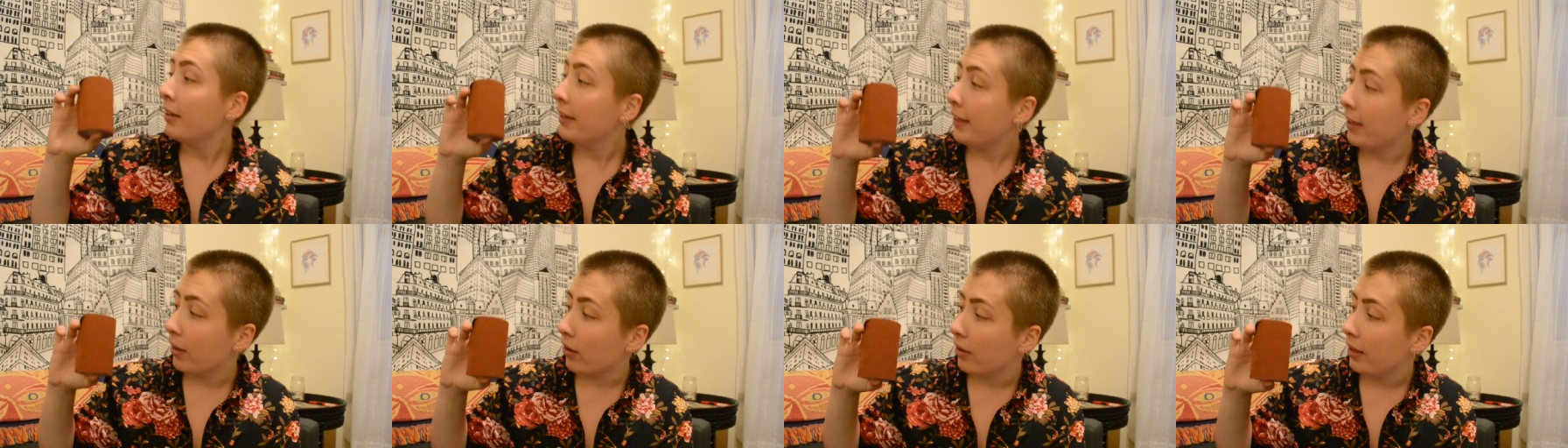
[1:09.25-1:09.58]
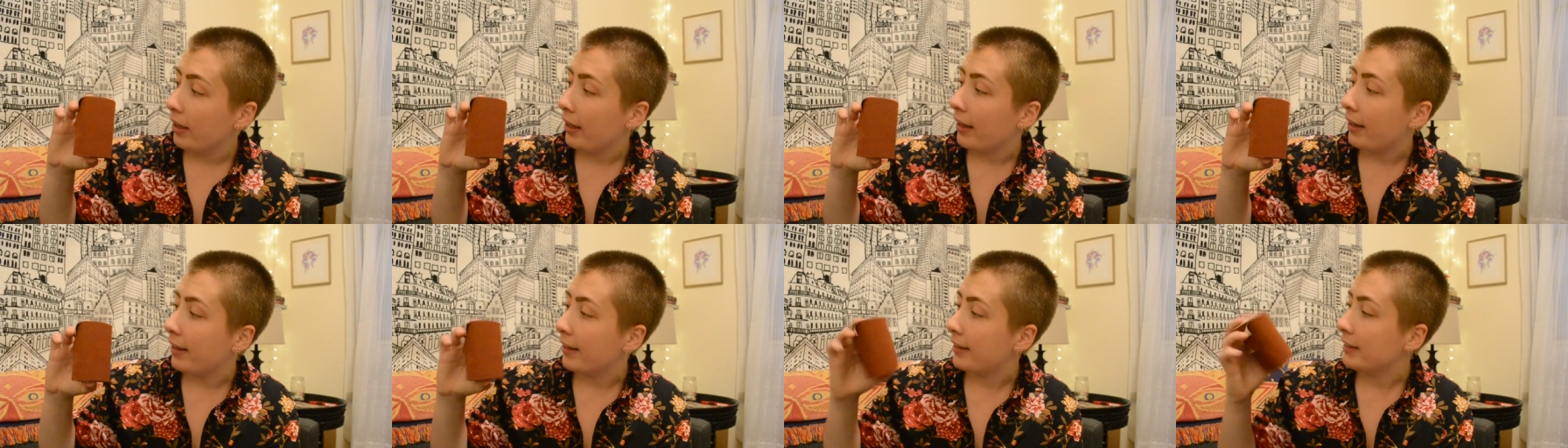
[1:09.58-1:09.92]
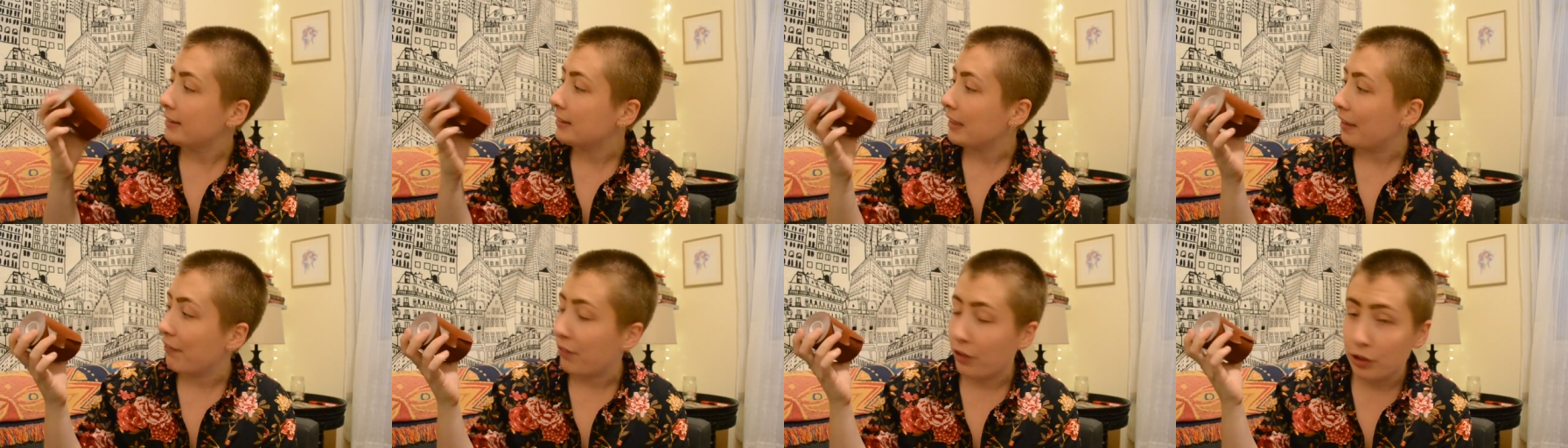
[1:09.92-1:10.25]
Here it
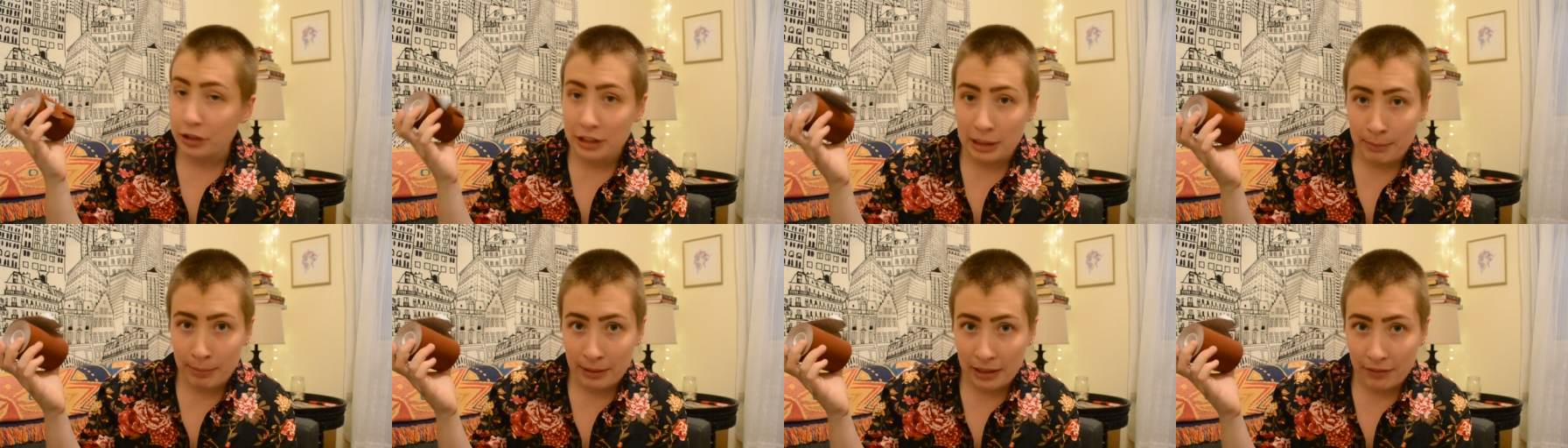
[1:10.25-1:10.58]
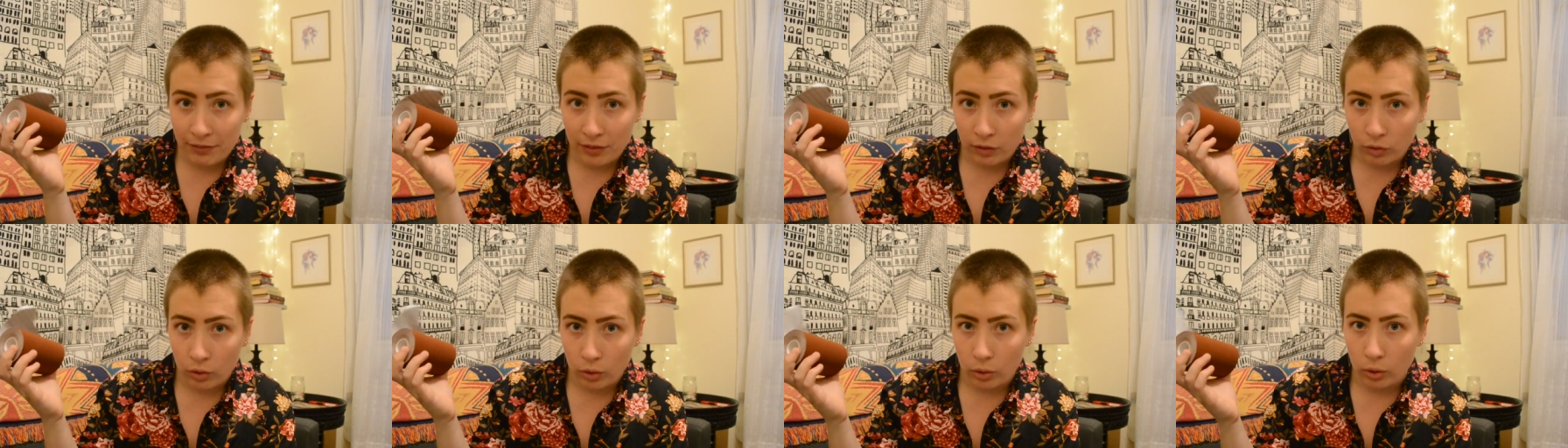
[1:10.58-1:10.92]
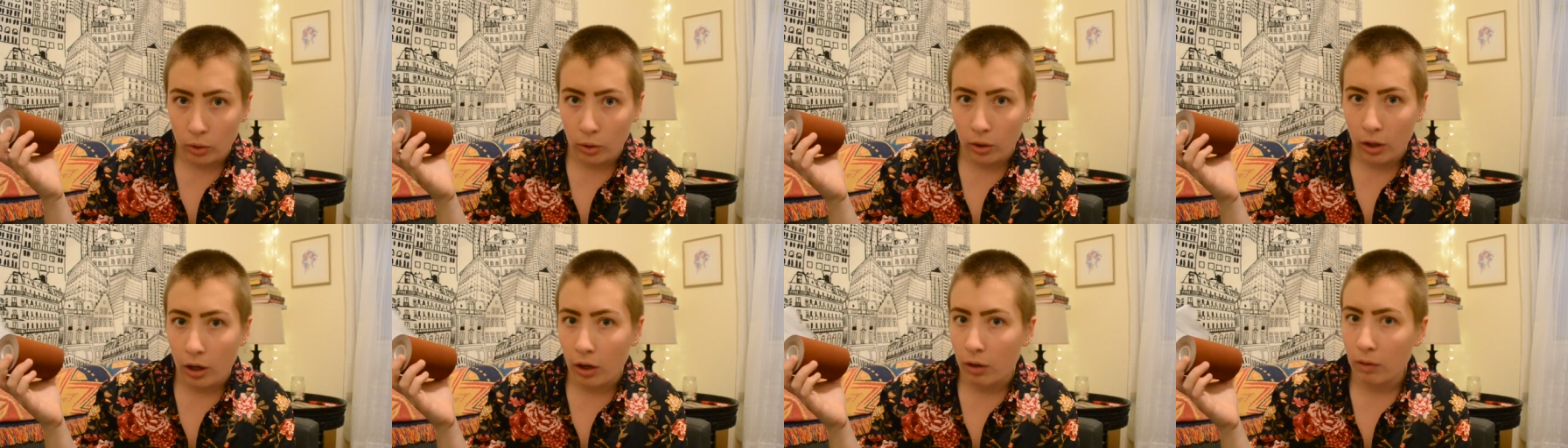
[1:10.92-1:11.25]
is. I've used a bit of the
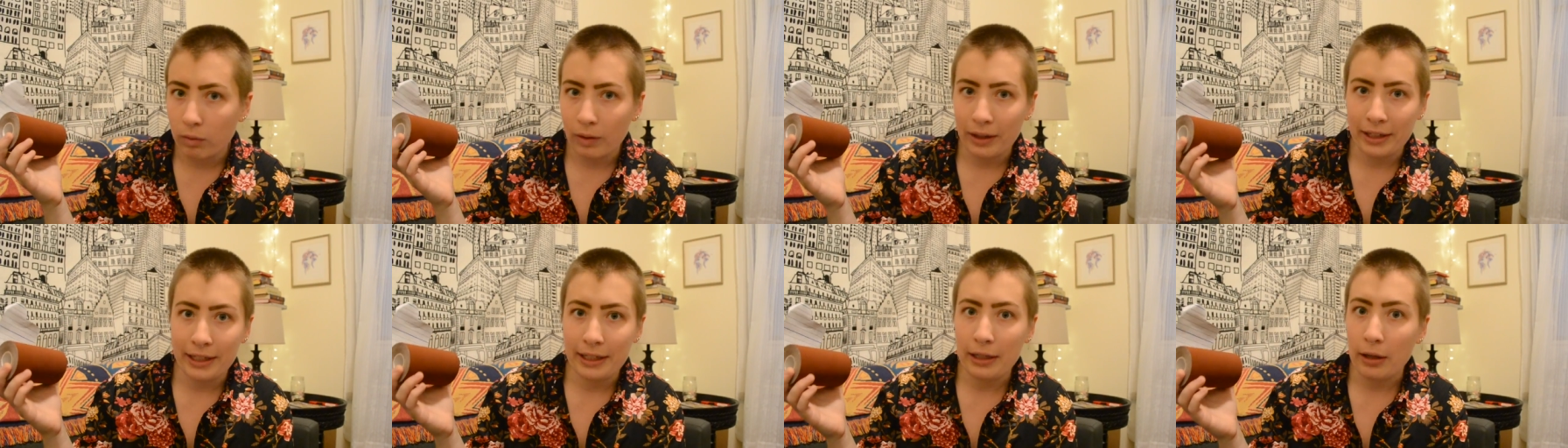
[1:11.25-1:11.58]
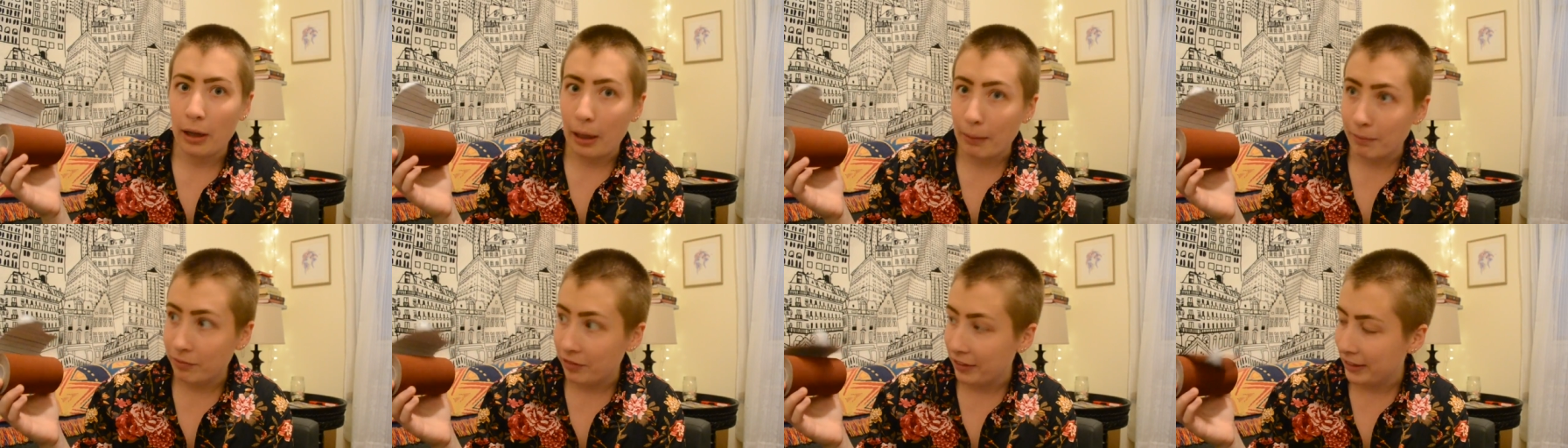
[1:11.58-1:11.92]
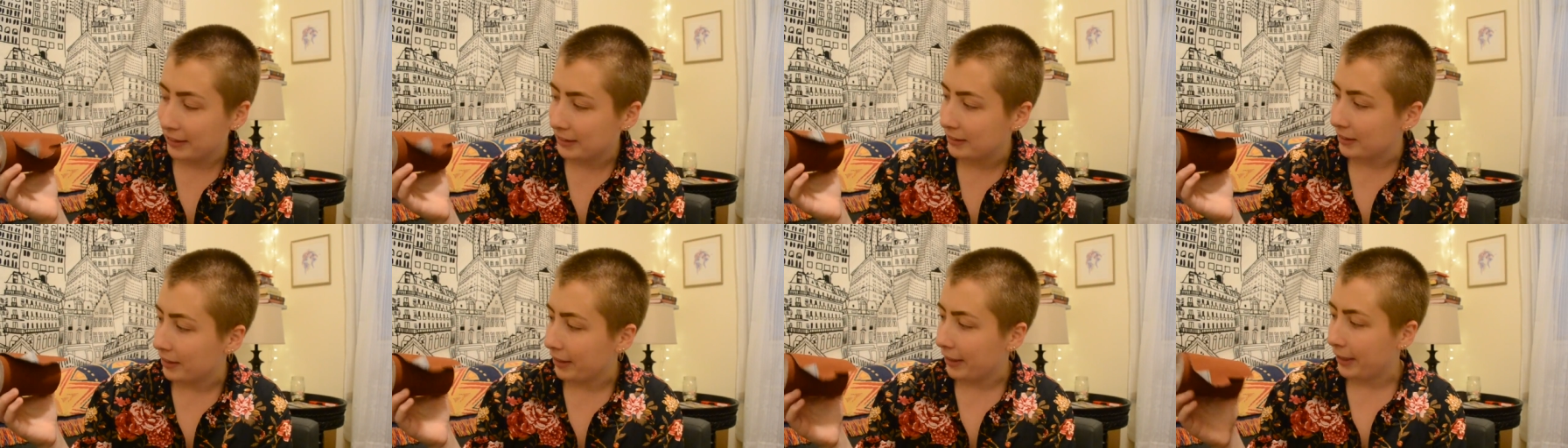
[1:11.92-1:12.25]
roll already,
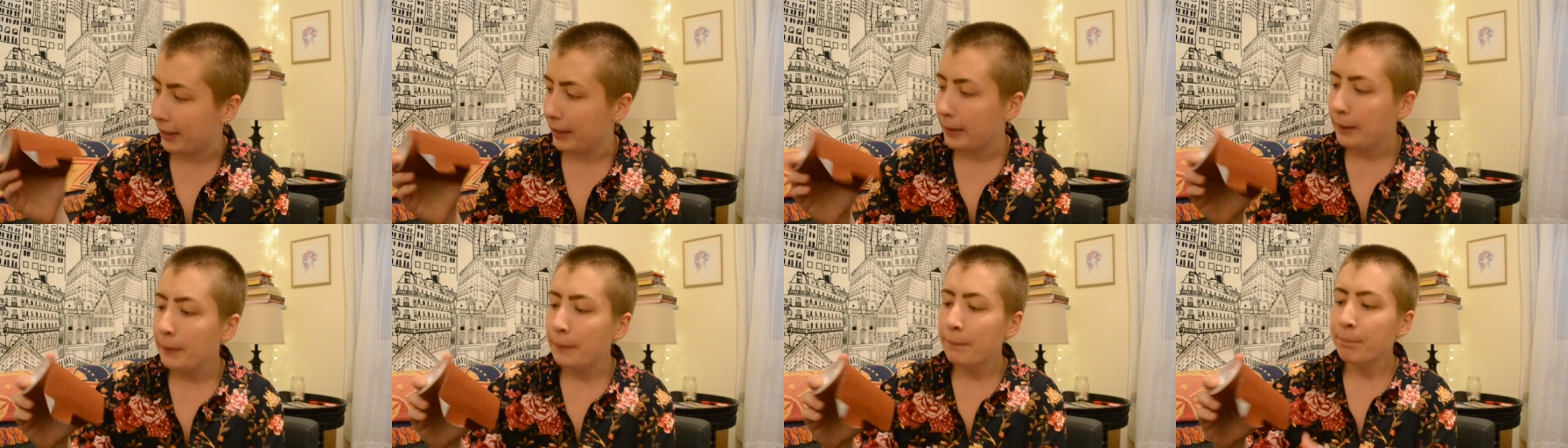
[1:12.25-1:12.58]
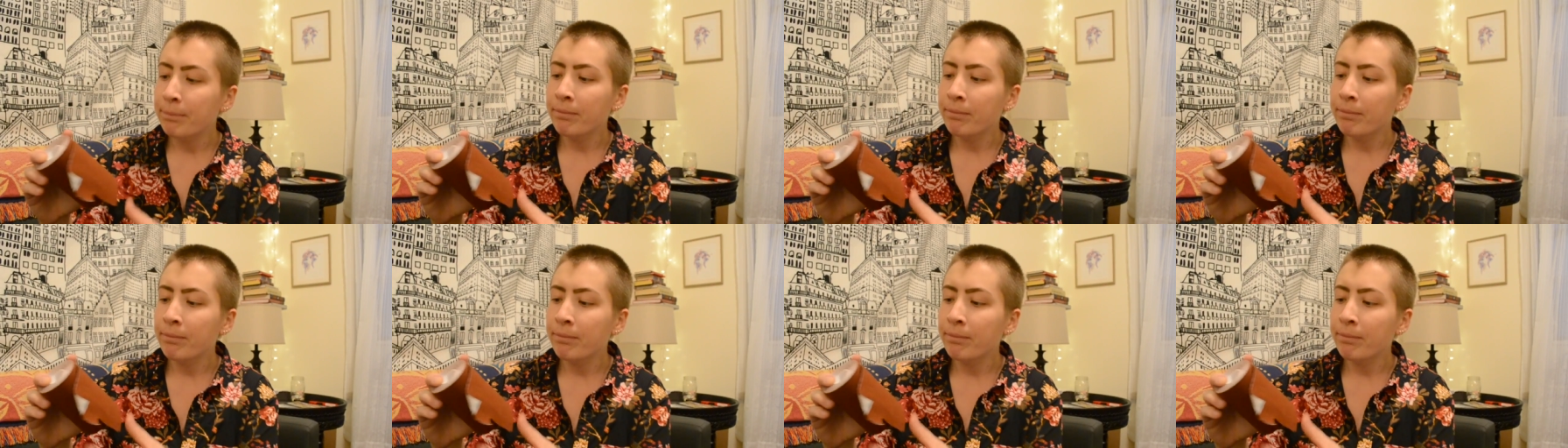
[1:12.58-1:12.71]
obviously.